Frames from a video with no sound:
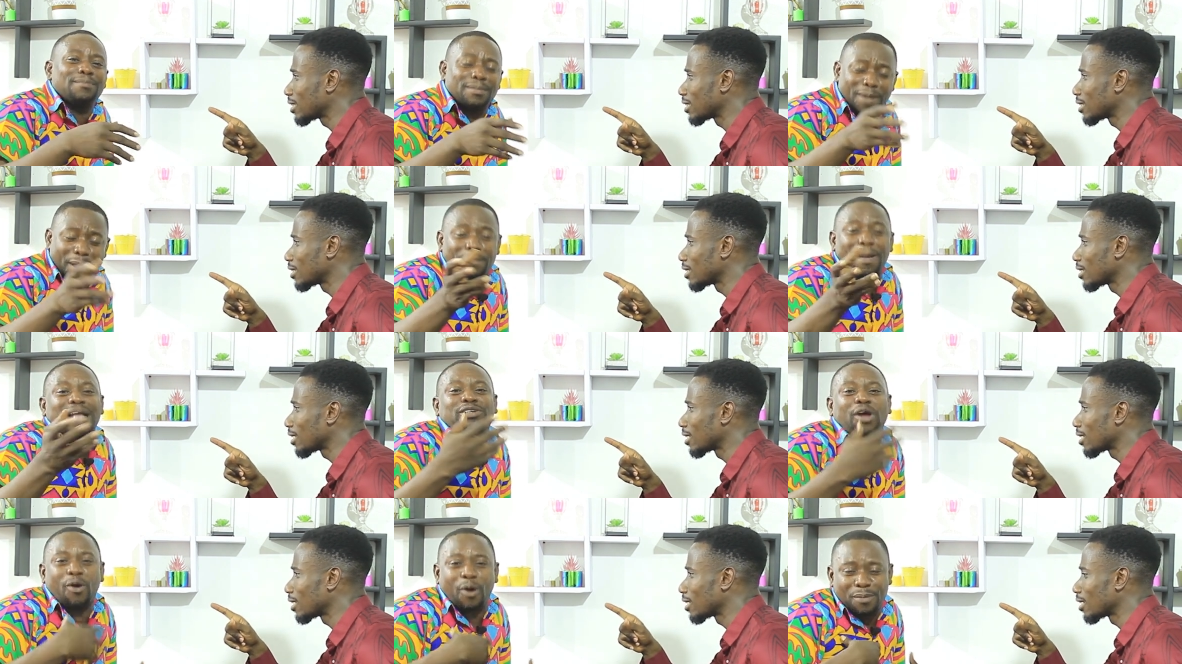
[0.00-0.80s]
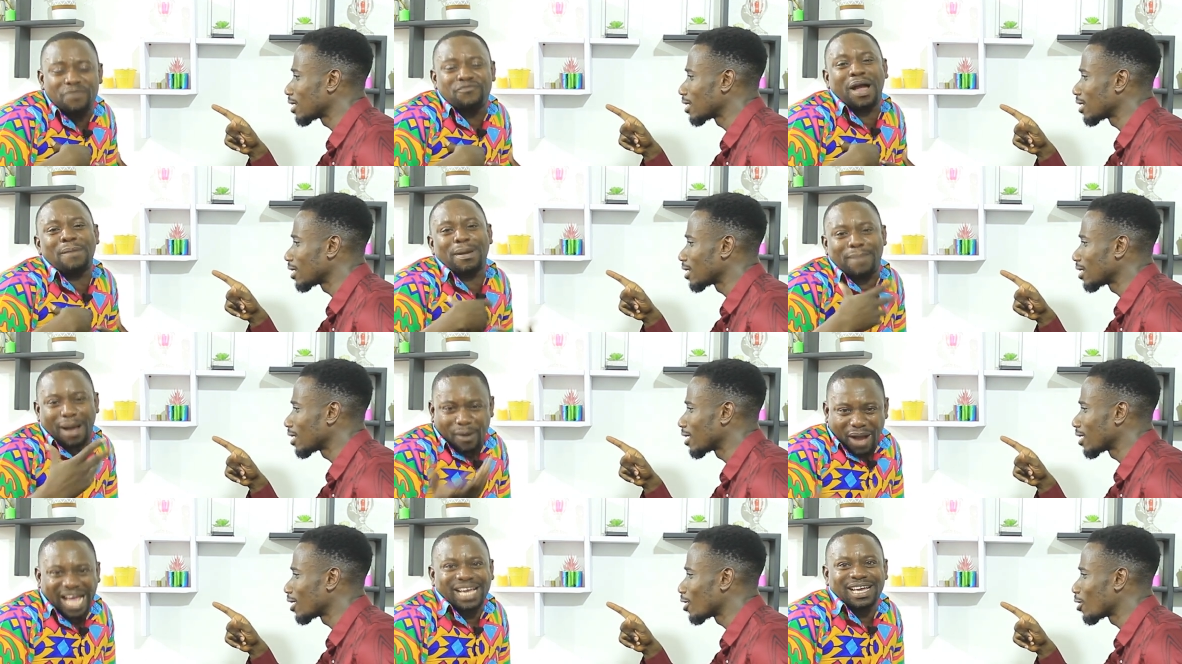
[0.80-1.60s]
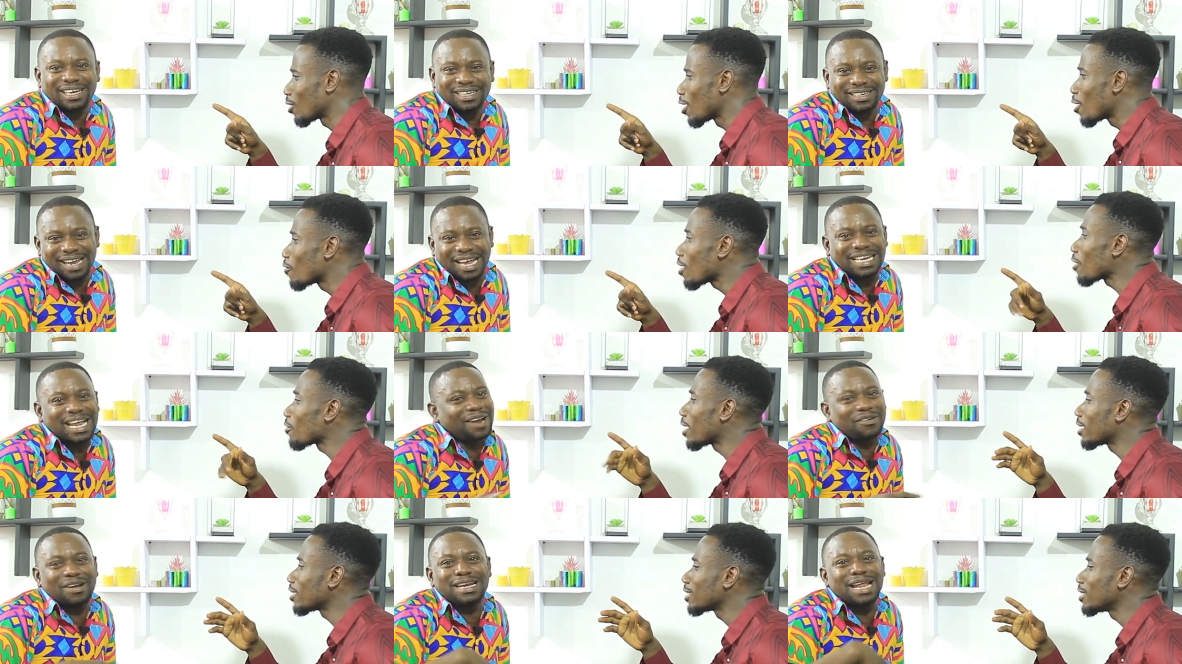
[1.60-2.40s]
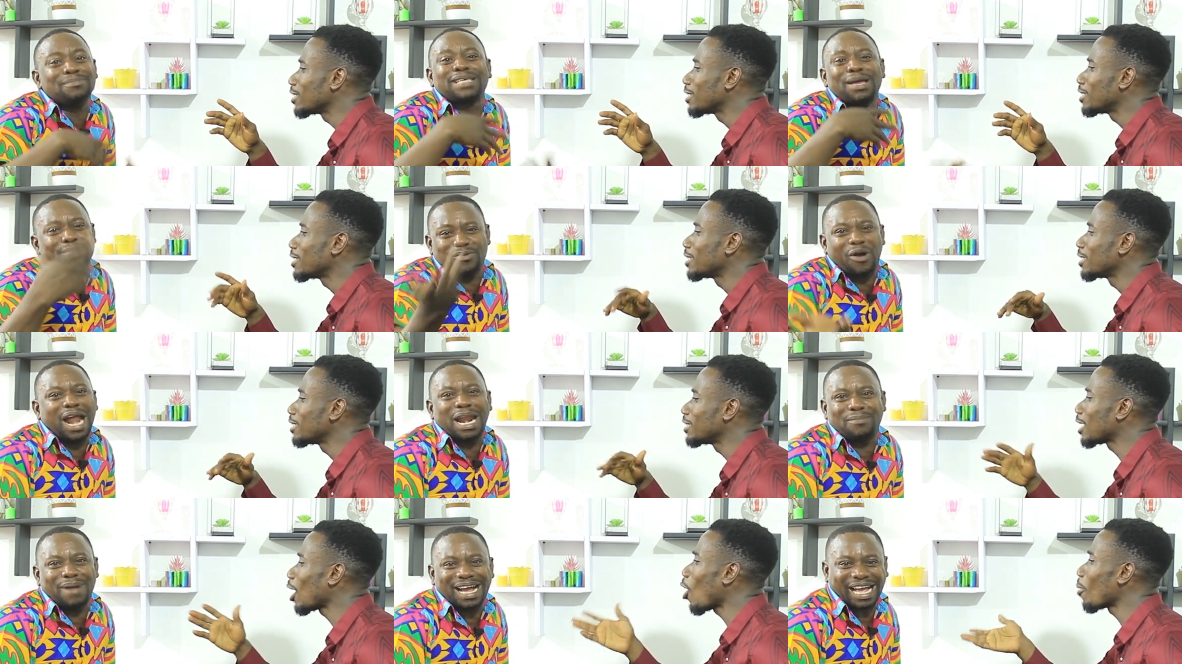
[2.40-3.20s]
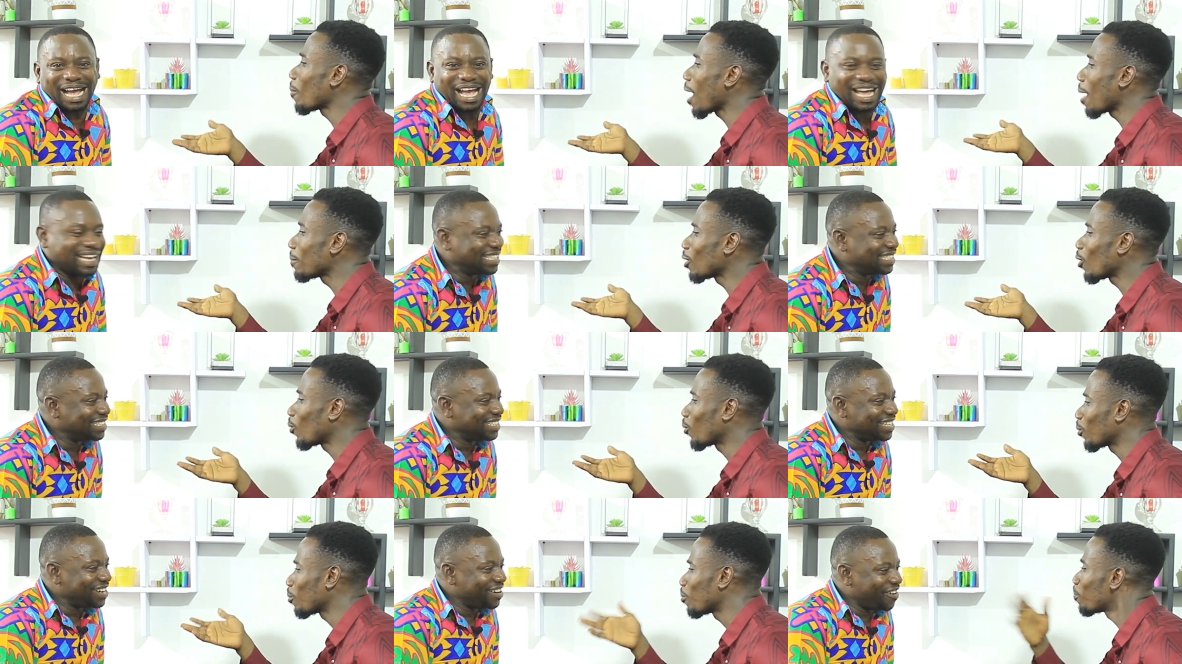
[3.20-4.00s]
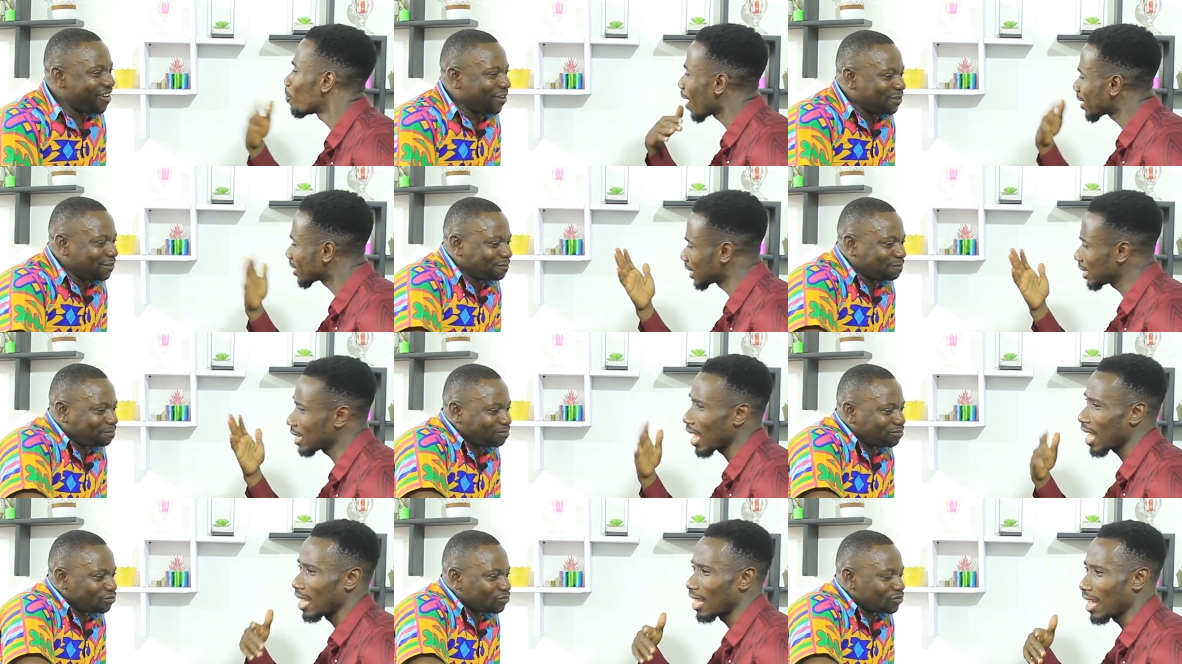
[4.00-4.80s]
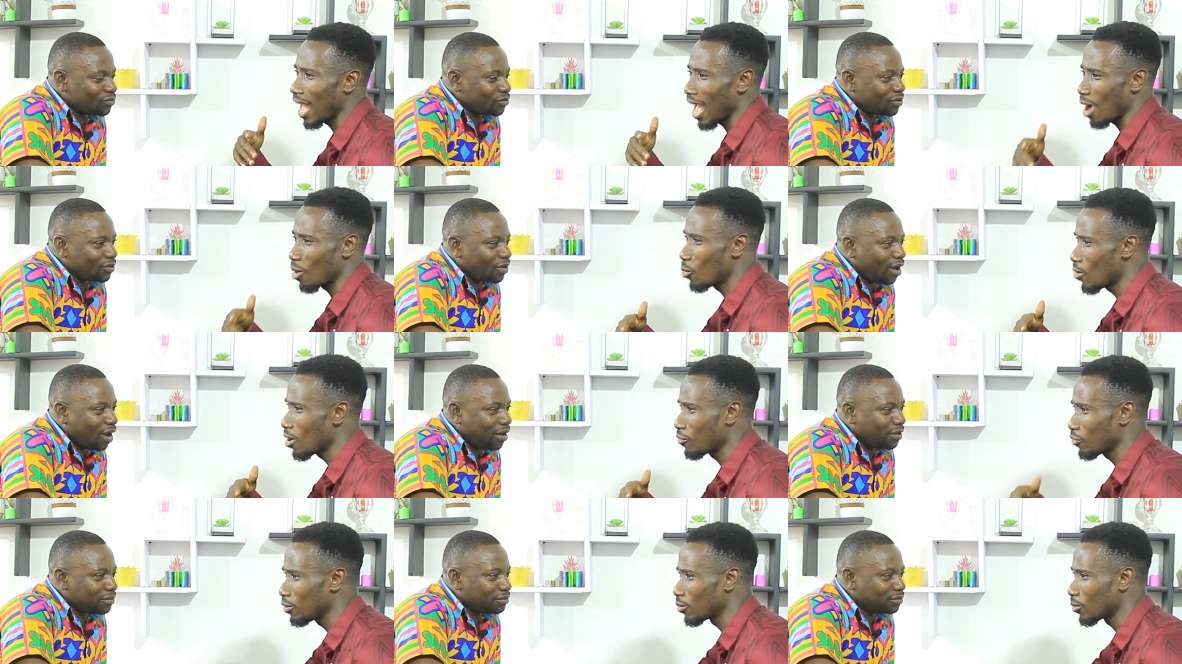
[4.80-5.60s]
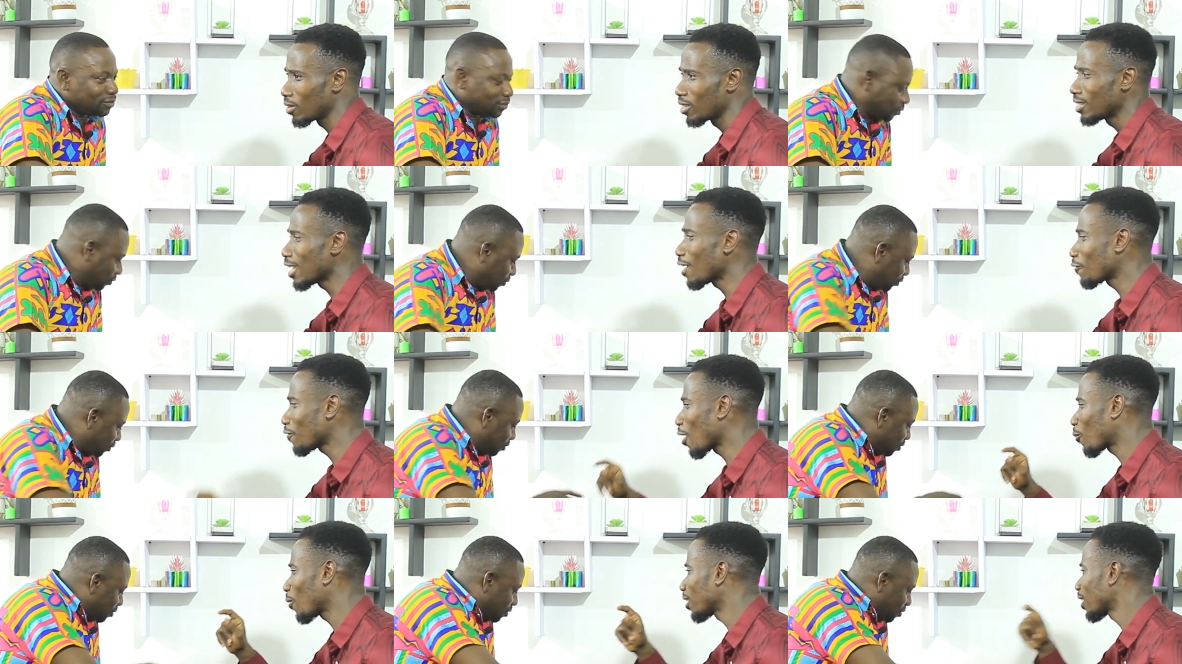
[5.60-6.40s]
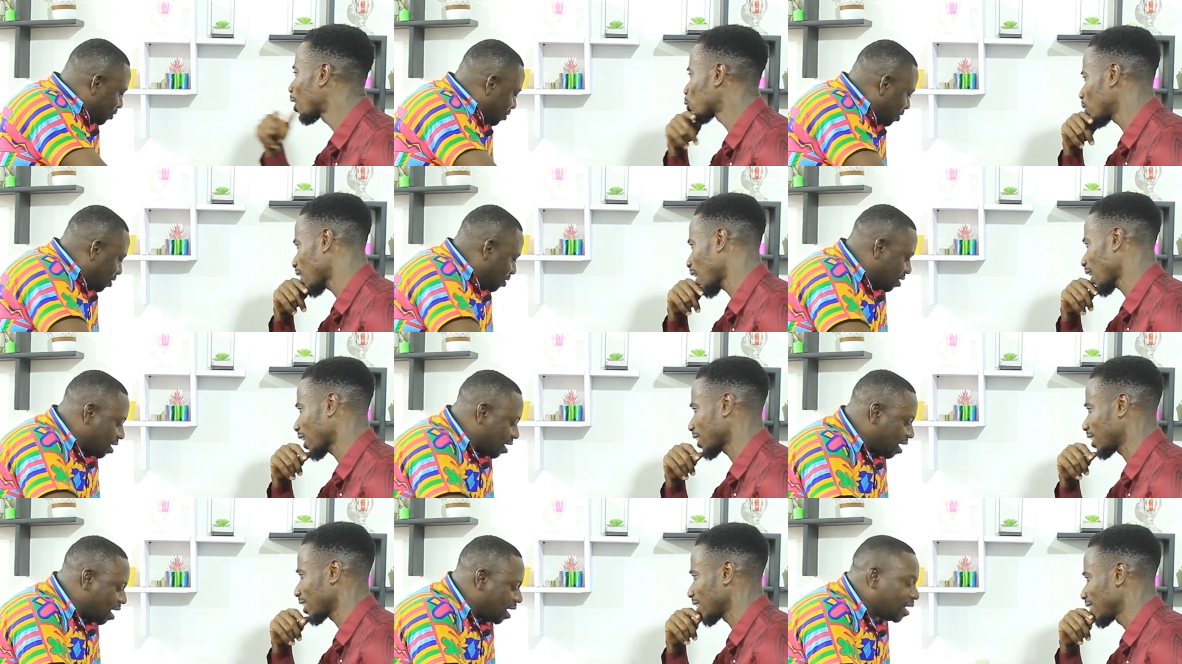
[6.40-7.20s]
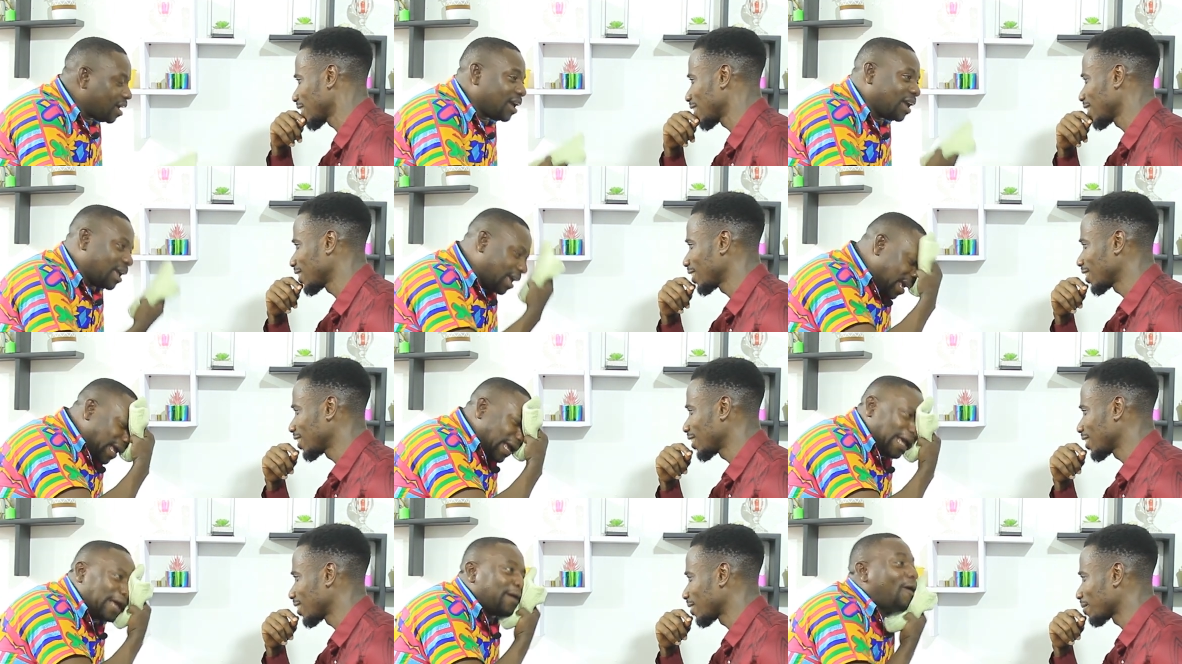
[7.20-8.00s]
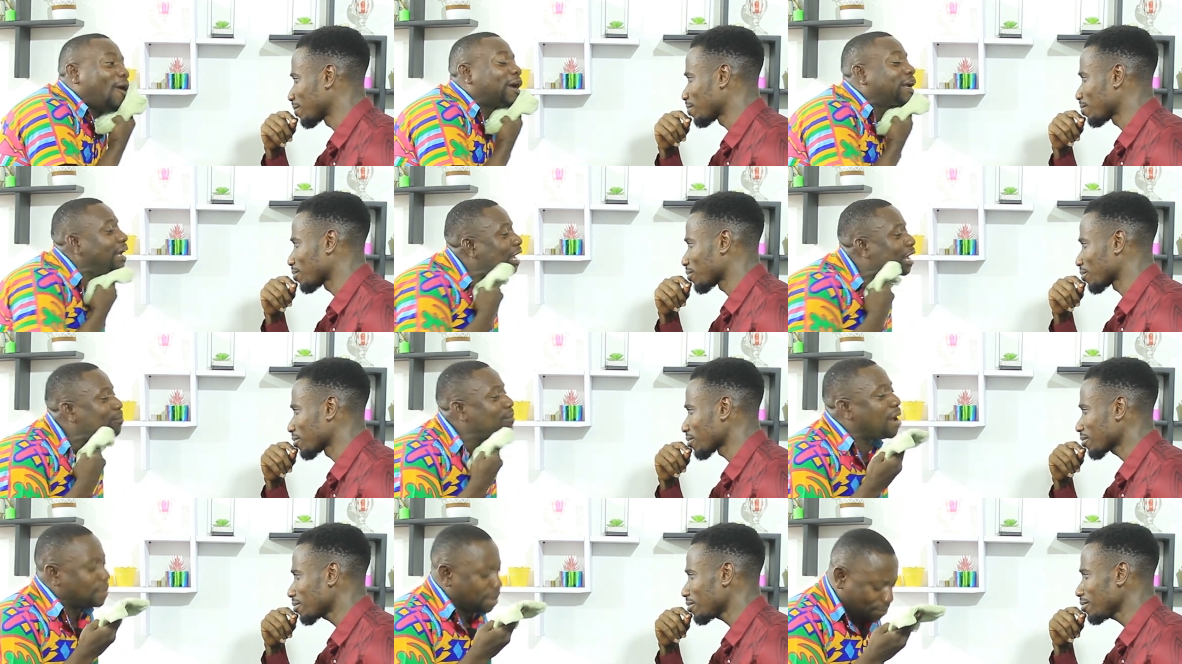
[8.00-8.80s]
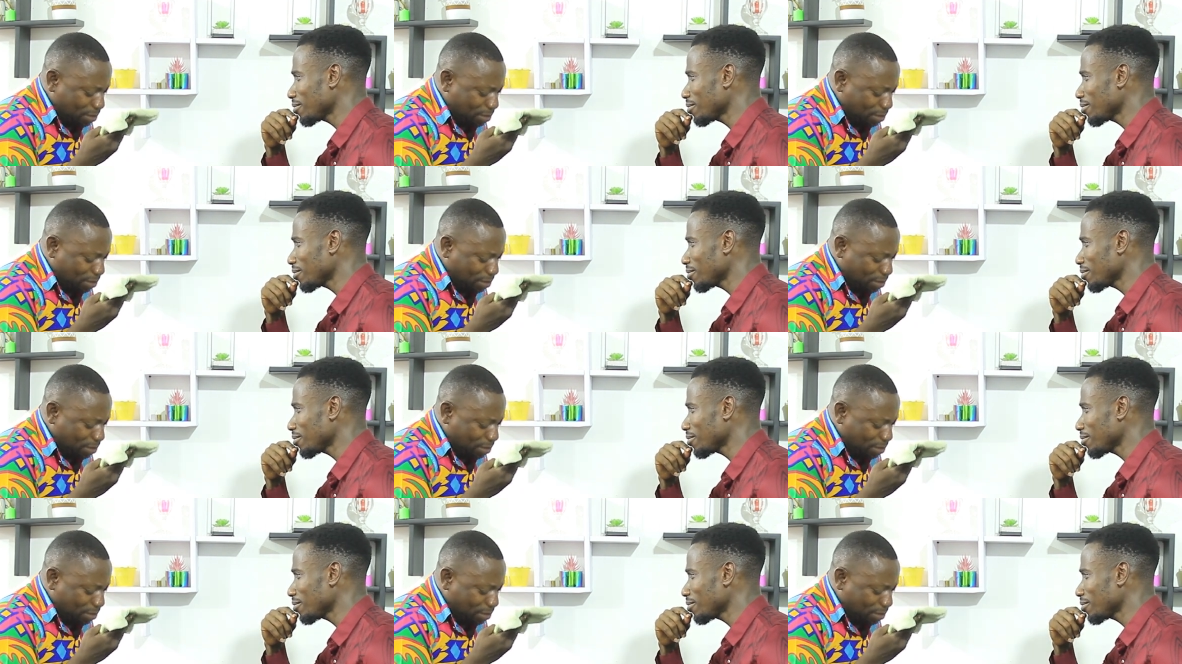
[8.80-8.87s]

Speaker 1: Me ba jo obi fa me ba wa. Na je we dem se me kwa la. Yo mame o. Ma tena.
Speaker 2: Ah, we refi no. Ya fa kwanya so nanase. Eh, okay, mami